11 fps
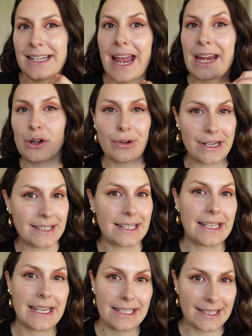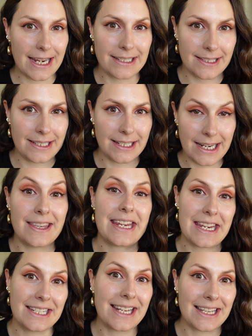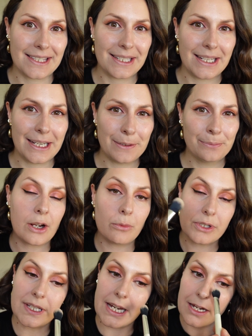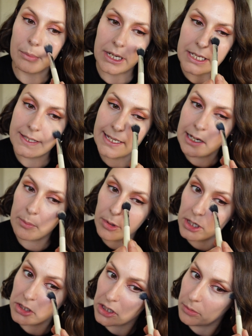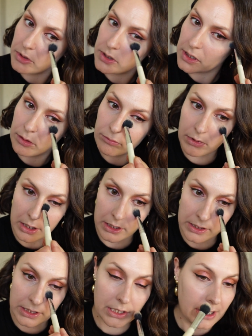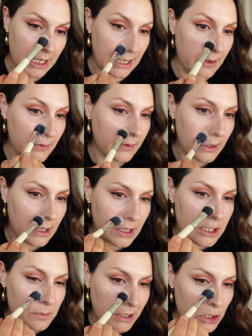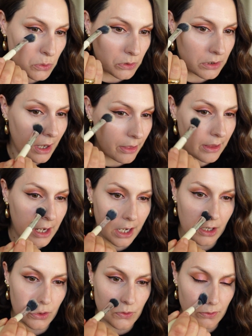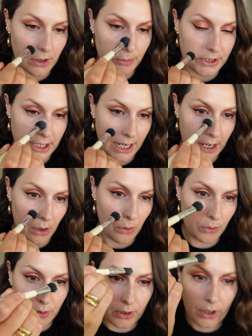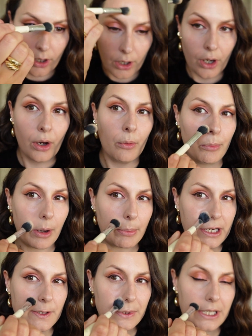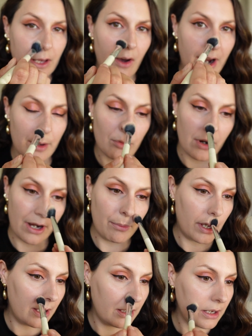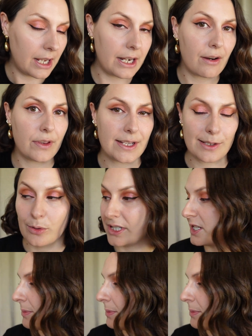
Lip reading: yet increasing the intensity. And now I'm just taking my concealer brush and I'm just gonna run underneath to make sure nothing dropped down. But because we did the eye primer and everything's locked